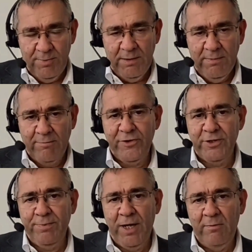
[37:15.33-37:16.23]
you'll be a member
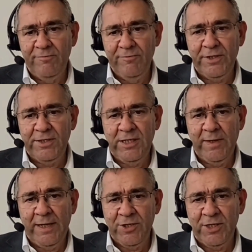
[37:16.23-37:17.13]
of the Department for
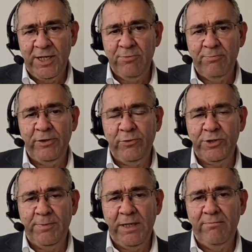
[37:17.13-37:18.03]
Continuing Education, you'll
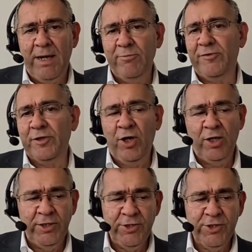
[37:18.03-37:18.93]
also be a member
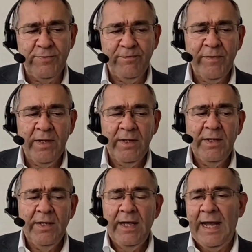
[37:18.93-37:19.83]
of a college.
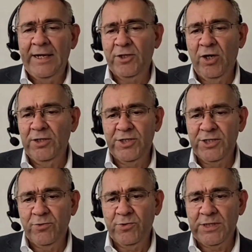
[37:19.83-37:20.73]
And
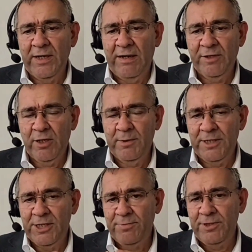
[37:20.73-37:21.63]
colleges also have
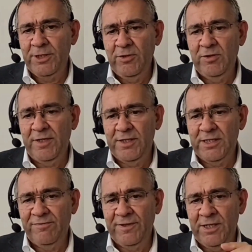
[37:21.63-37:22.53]
accommodation, but the
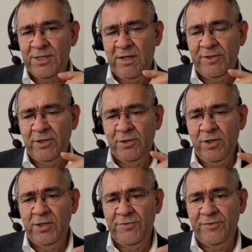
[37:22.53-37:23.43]
university fees cover your
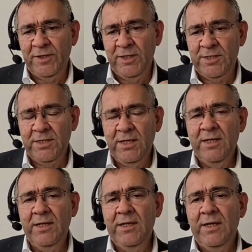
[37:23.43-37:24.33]
college fees